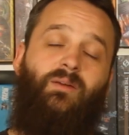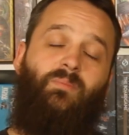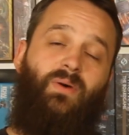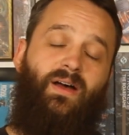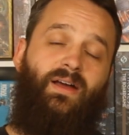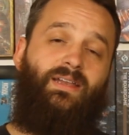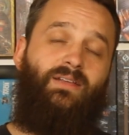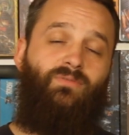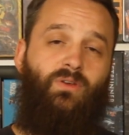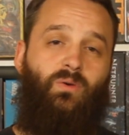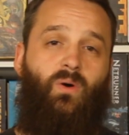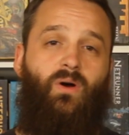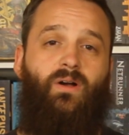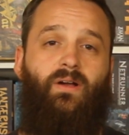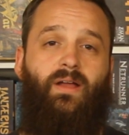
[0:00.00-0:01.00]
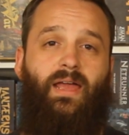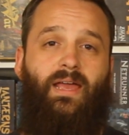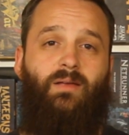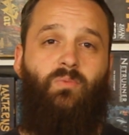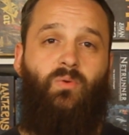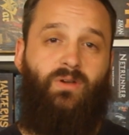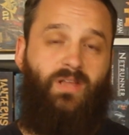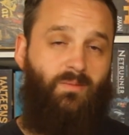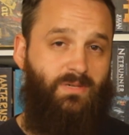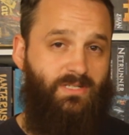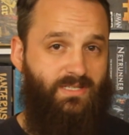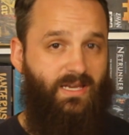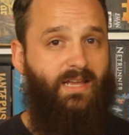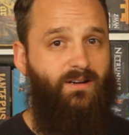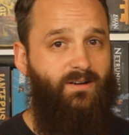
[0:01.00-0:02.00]
But if you are a board game
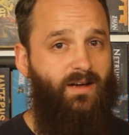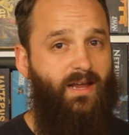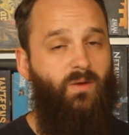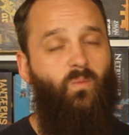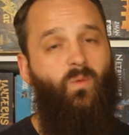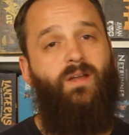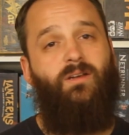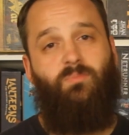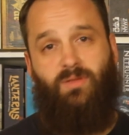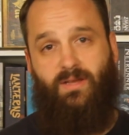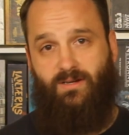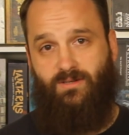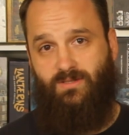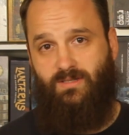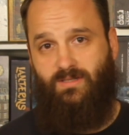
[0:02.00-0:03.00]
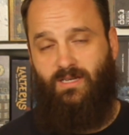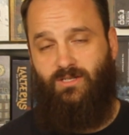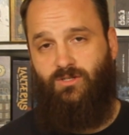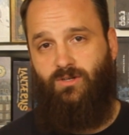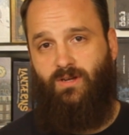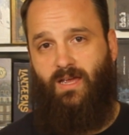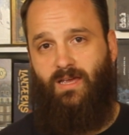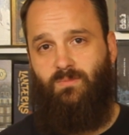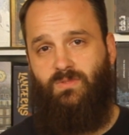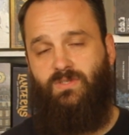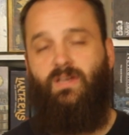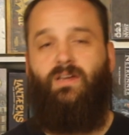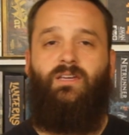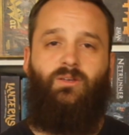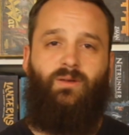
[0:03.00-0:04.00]
designer and want players to test your
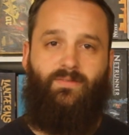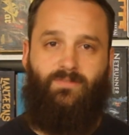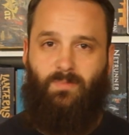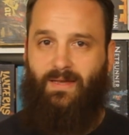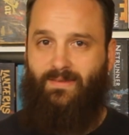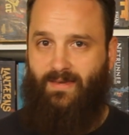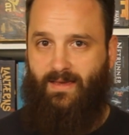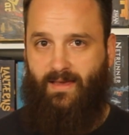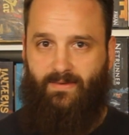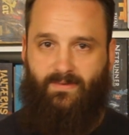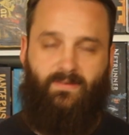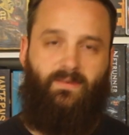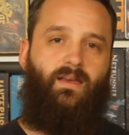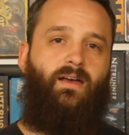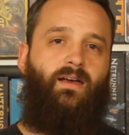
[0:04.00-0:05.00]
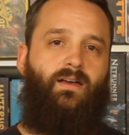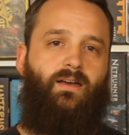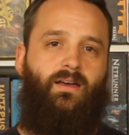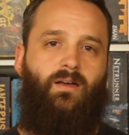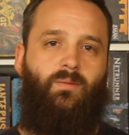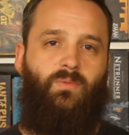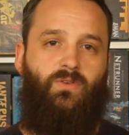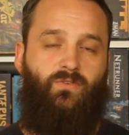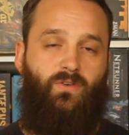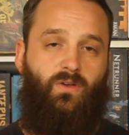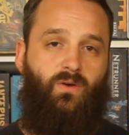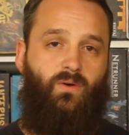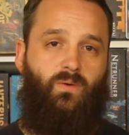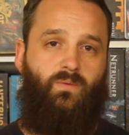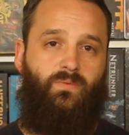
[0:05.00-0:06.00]
games, you have to buy tickets.
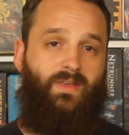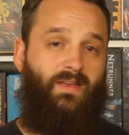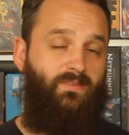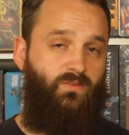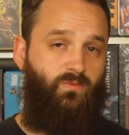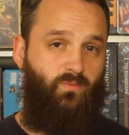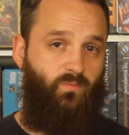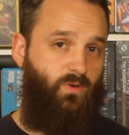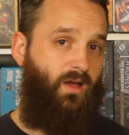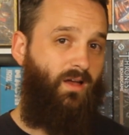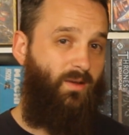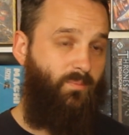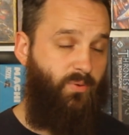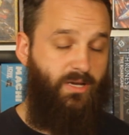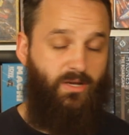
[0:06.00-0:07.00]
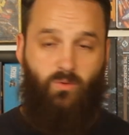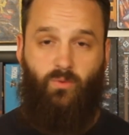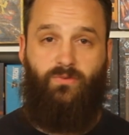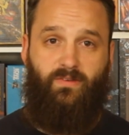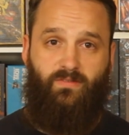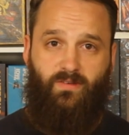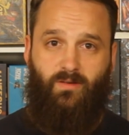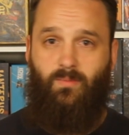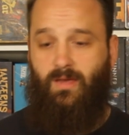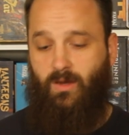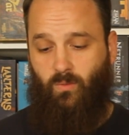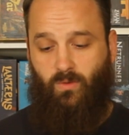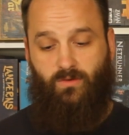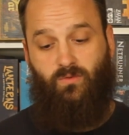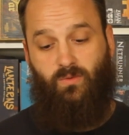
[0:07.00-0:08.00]
So that's a pretty cool system.
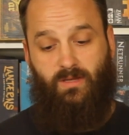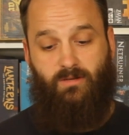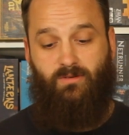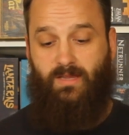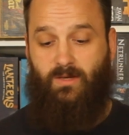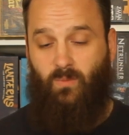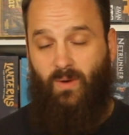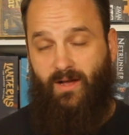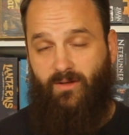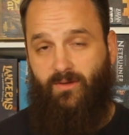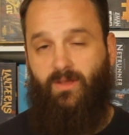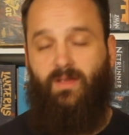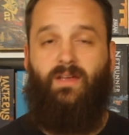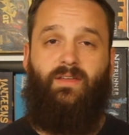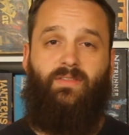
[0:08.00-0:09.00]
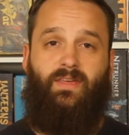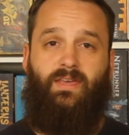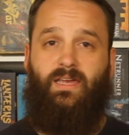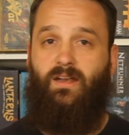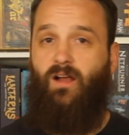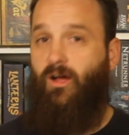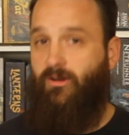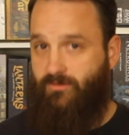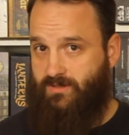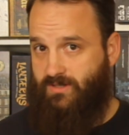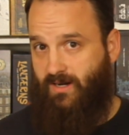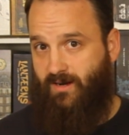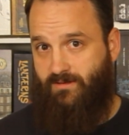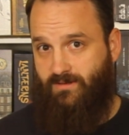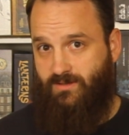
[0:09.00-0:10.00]
It works really, really well. They get
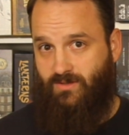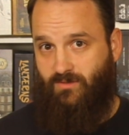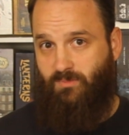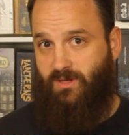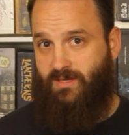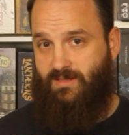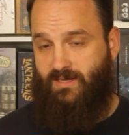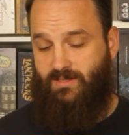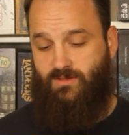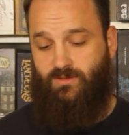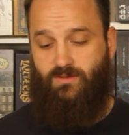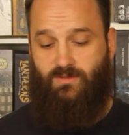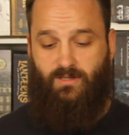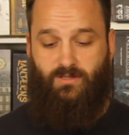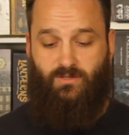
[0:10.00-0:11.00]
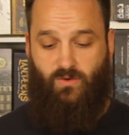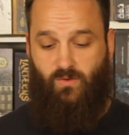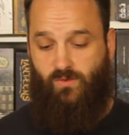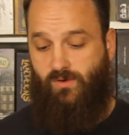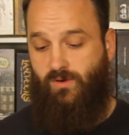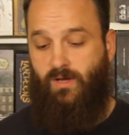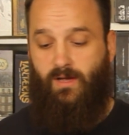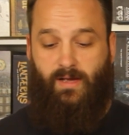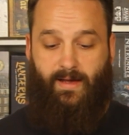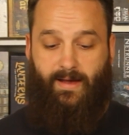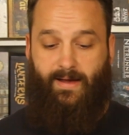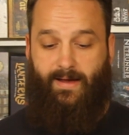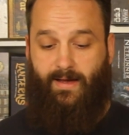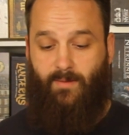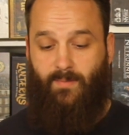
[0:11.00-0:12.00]
hundreds and hundreds of playtesters. It's cool.
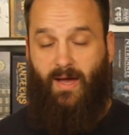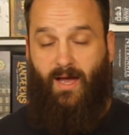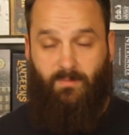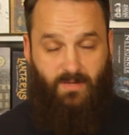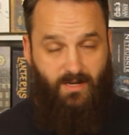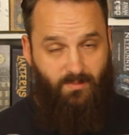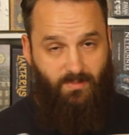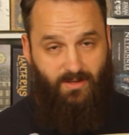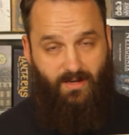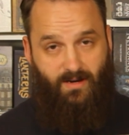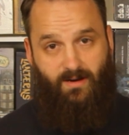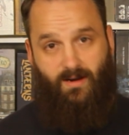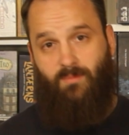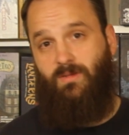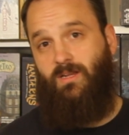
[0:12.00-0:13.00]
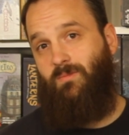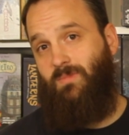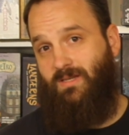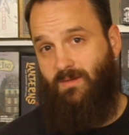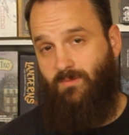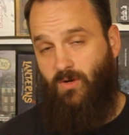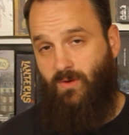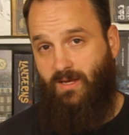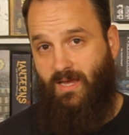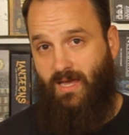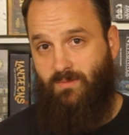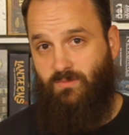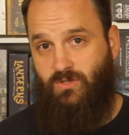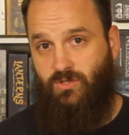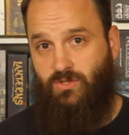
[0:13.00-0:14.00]
I'm going to be there. I'm going to be demoing
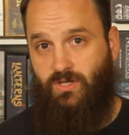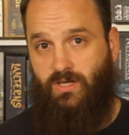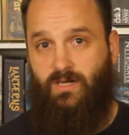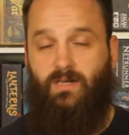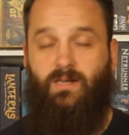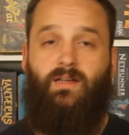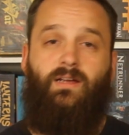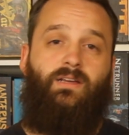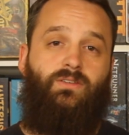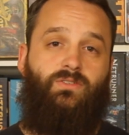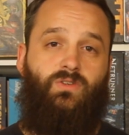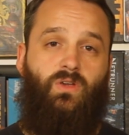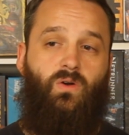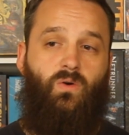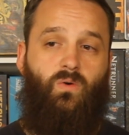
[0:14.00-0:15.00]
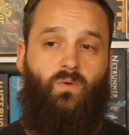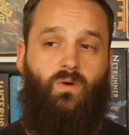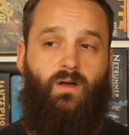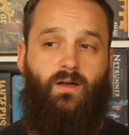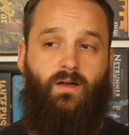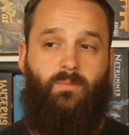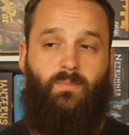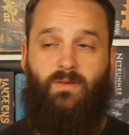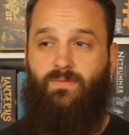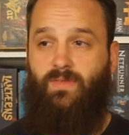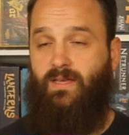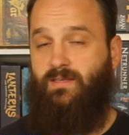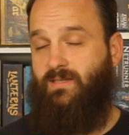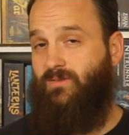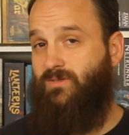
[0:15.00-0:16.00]
games this year. So if
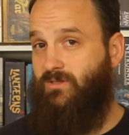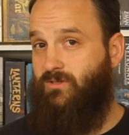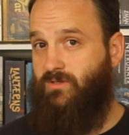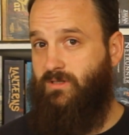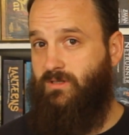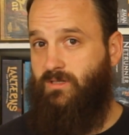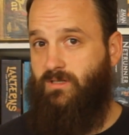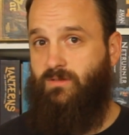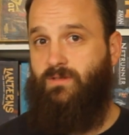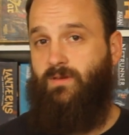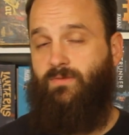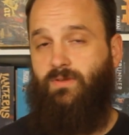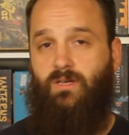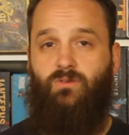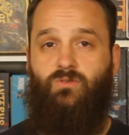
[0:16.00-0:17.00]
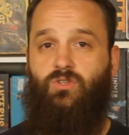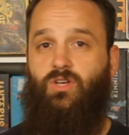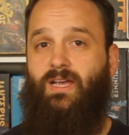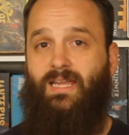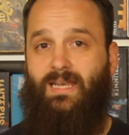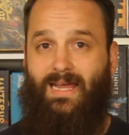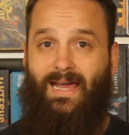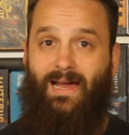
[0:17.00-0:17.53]
that sounds interesting to you, definitely go check it